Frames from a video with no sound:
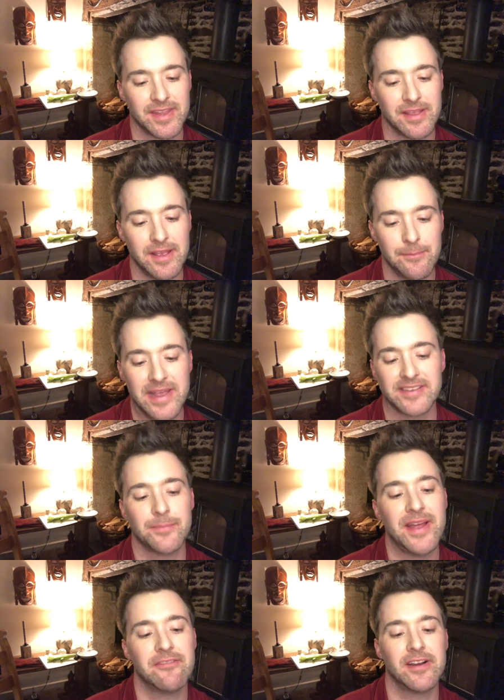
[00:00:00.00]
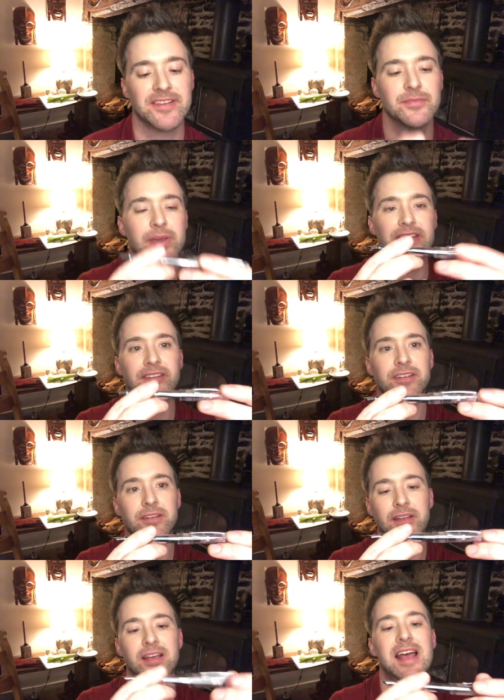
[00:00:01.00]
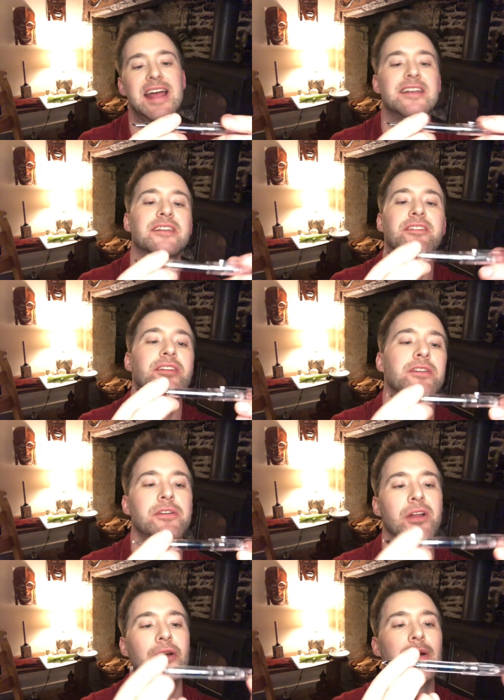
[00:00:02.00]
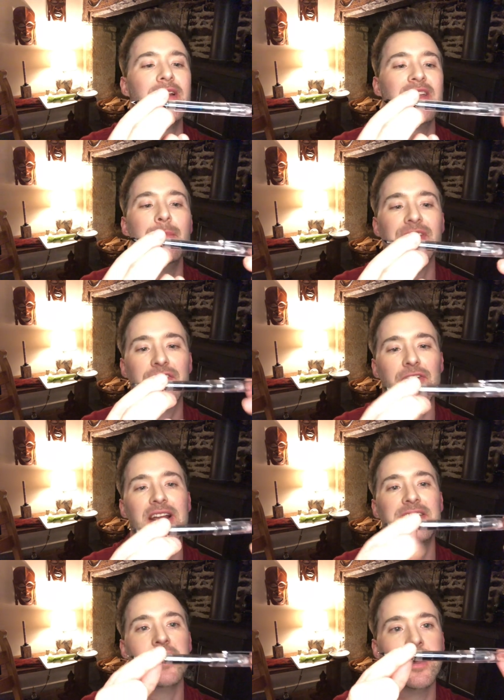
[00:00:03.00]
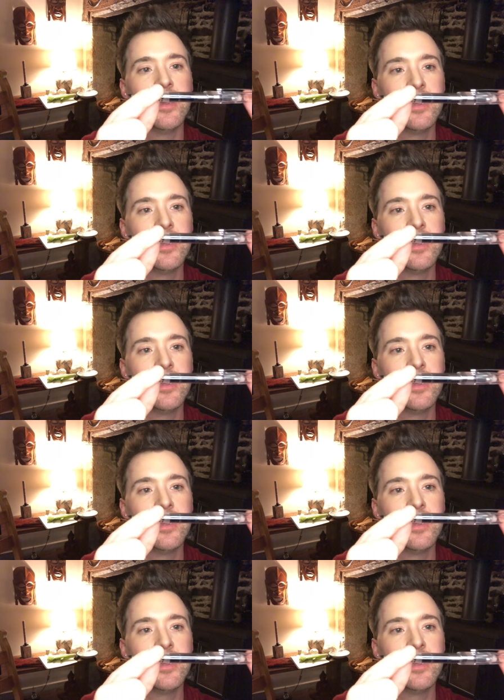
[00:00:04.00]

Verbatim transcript: It makes the pen very sweet. And, you know, a demonstrator,